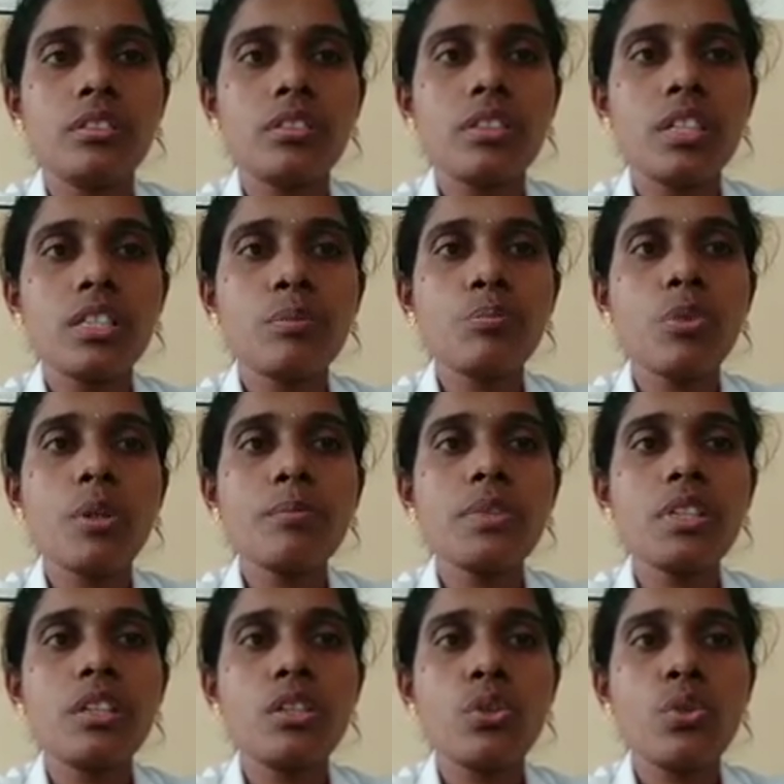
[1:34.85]
test bombs
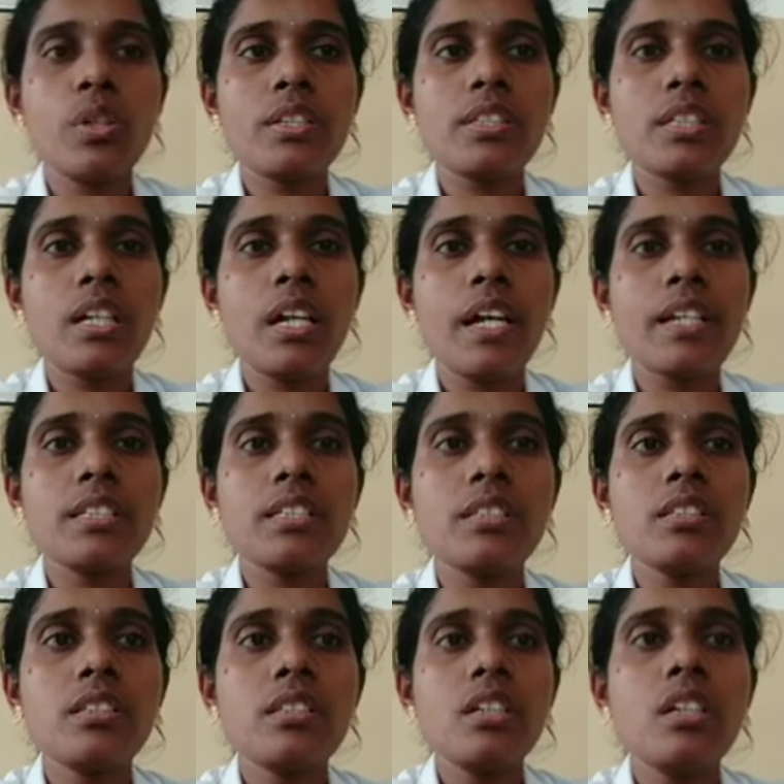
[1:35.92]
in USA and is
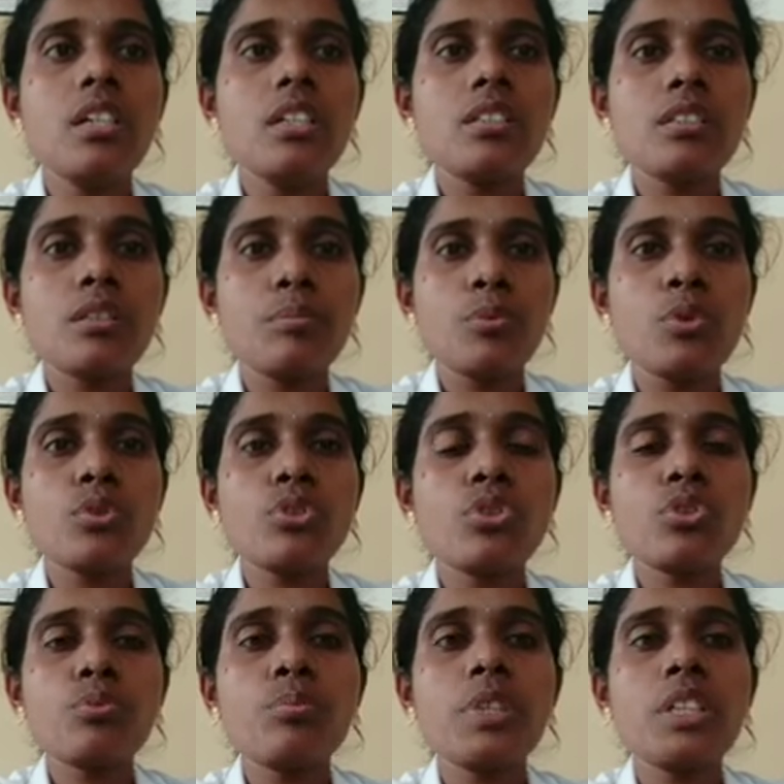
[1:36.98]
supposed
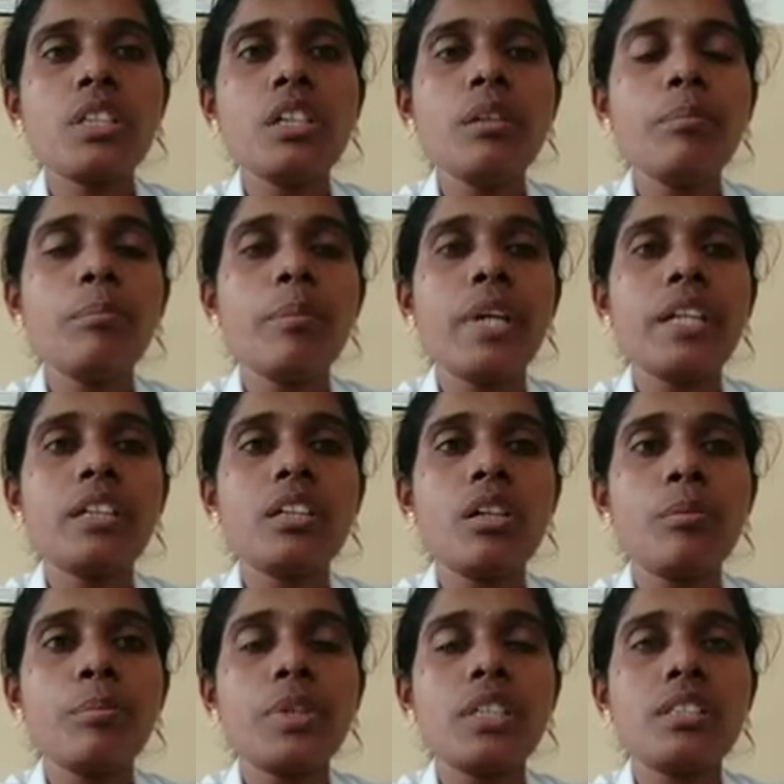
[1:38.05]
to be the main
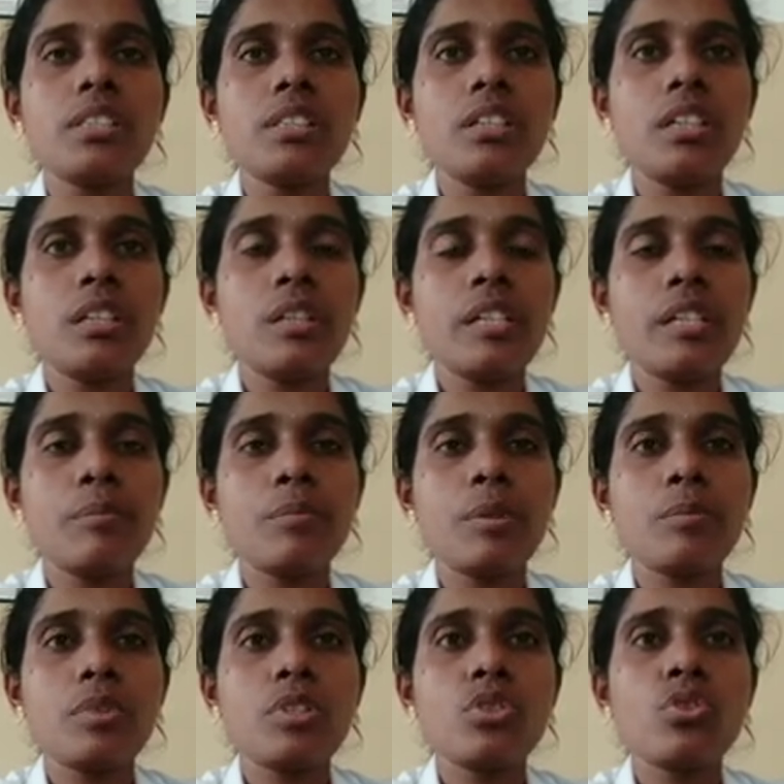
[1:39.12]
components in Indian
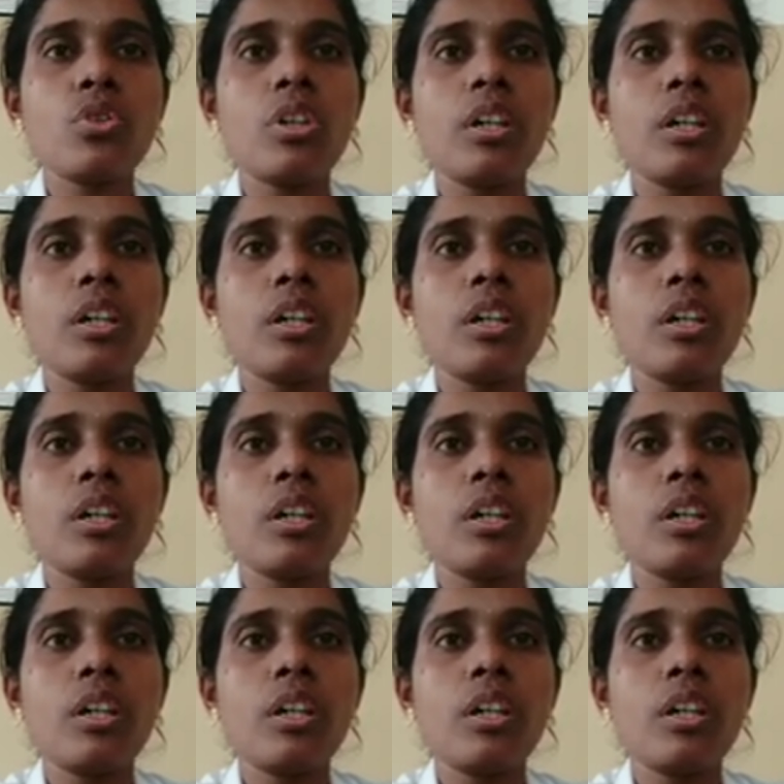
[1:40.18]
bombs. So